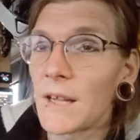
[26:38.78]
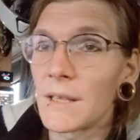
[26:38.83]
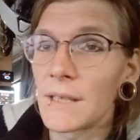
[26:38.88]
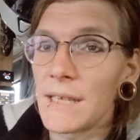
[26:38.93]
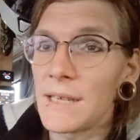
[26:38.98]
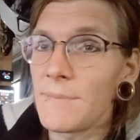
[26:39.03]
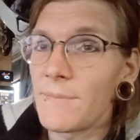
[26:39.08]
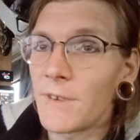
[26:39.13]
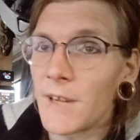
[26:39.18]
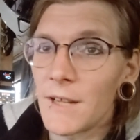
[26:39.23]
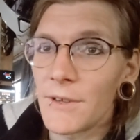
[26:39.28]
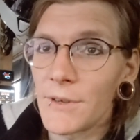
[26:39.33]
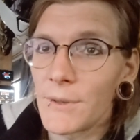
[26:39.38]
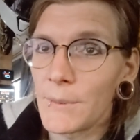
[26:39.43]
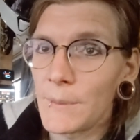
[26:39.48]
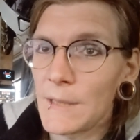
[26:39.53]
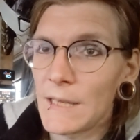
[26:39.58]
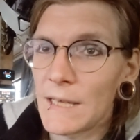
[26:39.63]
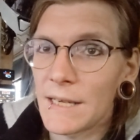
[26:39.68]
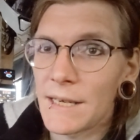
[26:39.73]
keep following
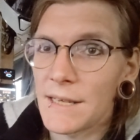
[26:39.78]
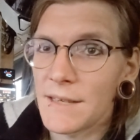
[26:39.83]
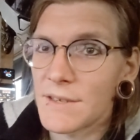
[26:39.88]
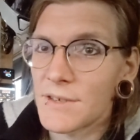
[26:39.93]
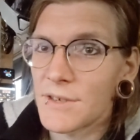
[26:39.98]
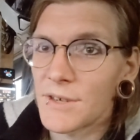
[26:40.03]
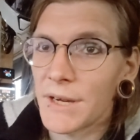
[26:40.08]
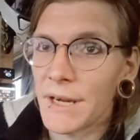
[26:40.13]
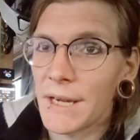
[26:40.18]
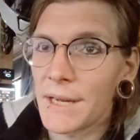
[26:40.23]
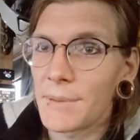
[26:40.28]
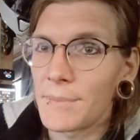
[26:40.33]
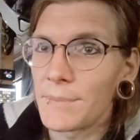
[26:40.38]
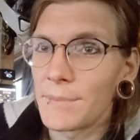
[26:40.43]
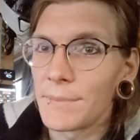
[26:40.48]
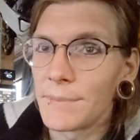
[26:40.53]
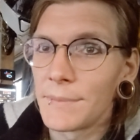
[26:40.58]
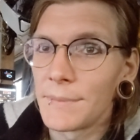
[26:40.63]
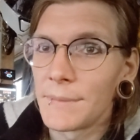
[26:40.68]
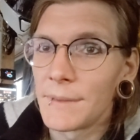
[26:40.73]
me on Instagram
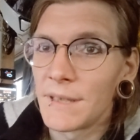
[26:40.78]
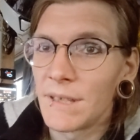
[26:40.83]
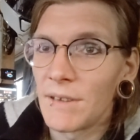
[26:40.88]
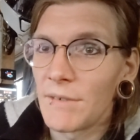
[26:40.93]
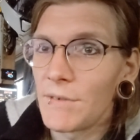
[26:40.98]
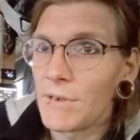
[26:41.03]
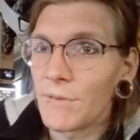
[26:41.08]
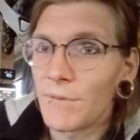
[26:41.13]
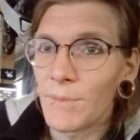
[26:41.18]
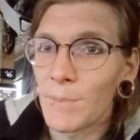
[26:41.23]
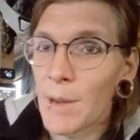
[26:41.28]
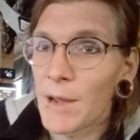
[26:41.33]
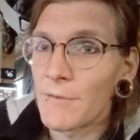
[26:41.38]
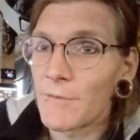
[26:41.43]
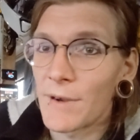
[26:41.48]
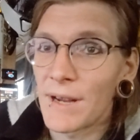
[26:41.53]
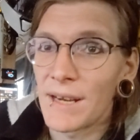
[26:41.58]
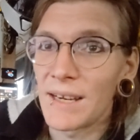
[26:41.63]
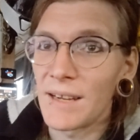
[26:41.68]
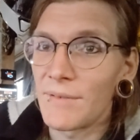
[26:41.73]
if you're my
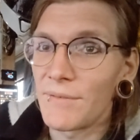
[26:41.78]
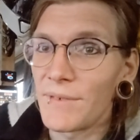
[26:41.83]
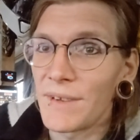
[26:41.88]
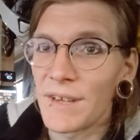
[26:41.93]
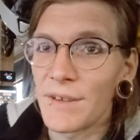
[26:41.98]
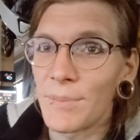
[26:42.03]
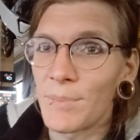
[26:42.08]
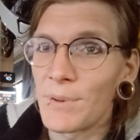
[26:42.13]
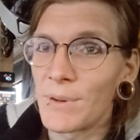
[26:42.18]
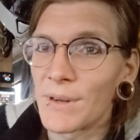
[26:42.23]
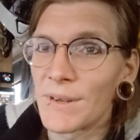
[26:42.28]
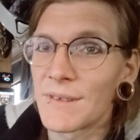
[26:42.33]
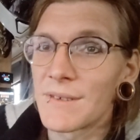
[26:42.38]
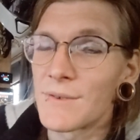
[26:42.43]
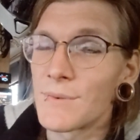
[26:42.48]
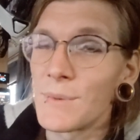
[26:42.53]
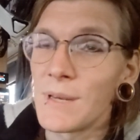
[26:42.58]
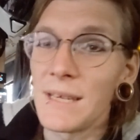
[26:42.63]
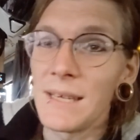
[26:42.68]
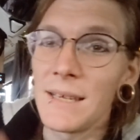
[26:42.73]
friend on Facebook,
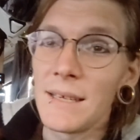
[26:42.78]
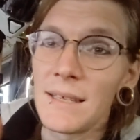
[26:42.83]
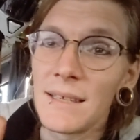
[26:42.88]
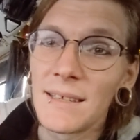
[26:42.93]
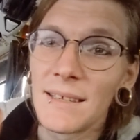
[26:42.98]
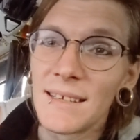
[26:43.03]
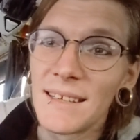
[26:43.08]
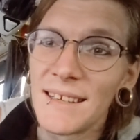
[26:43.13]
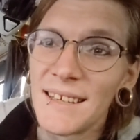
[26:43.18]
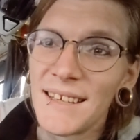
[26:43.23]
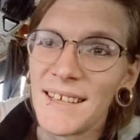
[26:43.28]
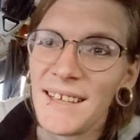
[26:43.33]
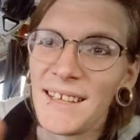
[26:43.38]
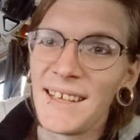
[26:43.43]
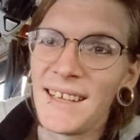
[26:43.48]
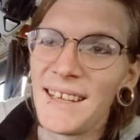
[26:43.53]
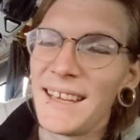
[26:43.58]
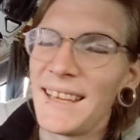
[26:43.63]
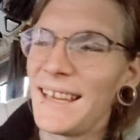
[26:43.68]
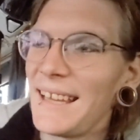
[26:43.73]
sweet.
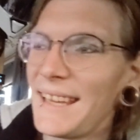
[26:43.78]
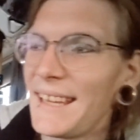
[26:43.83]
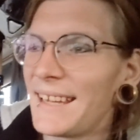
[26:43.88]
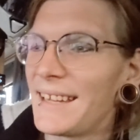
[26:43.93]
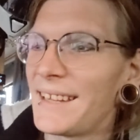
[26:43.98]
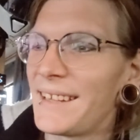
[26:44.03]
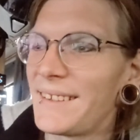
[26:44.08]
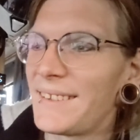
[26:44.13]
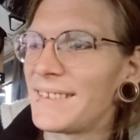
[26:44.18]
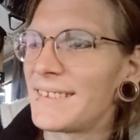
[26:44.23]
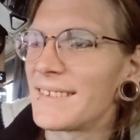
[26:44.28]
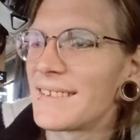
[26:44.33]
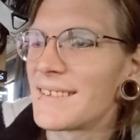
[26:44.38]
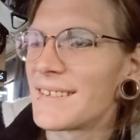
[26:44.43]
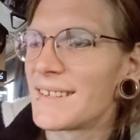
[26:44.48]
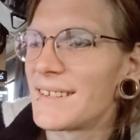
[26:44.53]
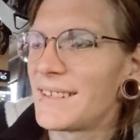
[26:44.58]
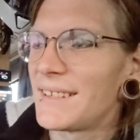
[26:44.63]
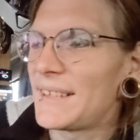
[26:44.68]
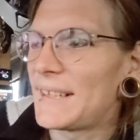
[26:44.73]
And
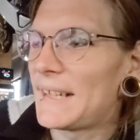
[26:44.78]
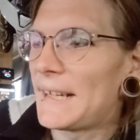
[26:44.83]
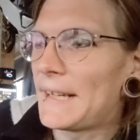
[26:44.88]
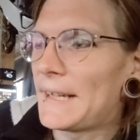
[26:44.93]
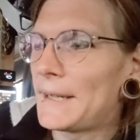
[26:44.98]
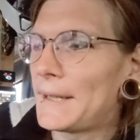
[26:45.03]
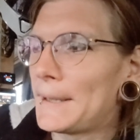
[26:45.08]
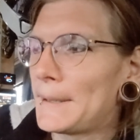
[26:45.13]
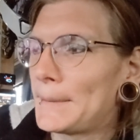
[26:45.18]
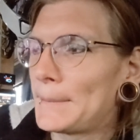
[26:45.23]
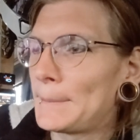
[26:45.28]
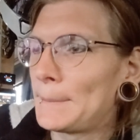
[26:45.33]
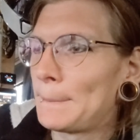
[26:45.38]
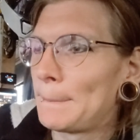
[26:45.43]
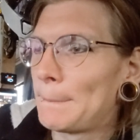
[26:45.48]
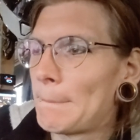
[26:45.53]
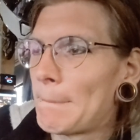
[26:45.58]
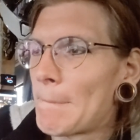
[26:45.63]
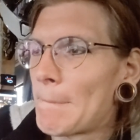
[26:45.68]
um